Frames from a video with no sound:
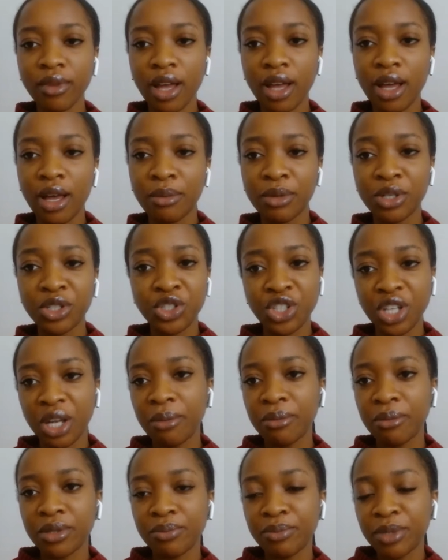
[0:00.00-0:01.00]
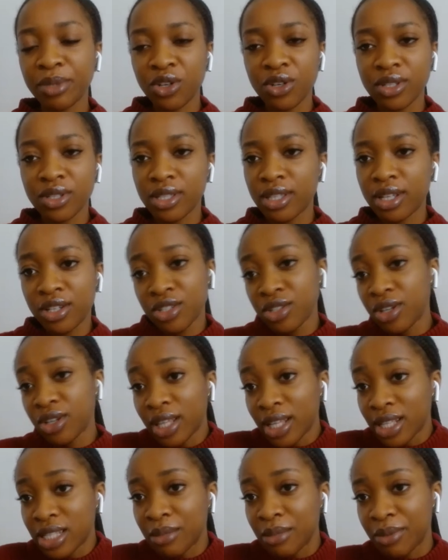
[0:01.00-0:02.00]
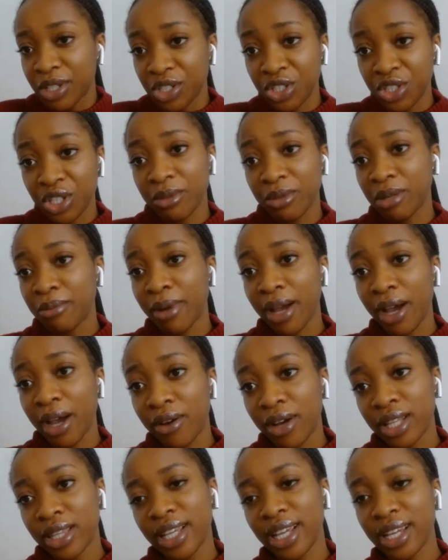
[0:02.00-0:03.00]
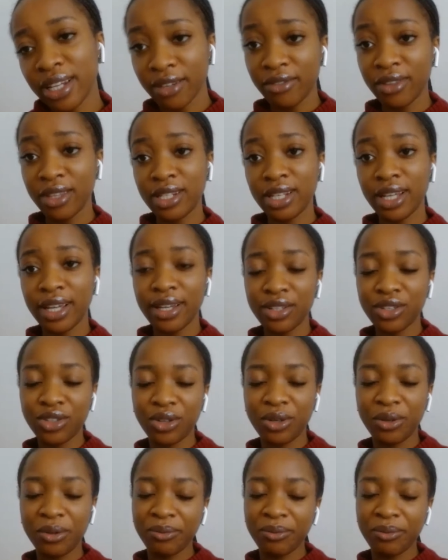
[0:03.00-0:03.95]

ashamed, because there's nothing to be ashamed about at the end of the day. So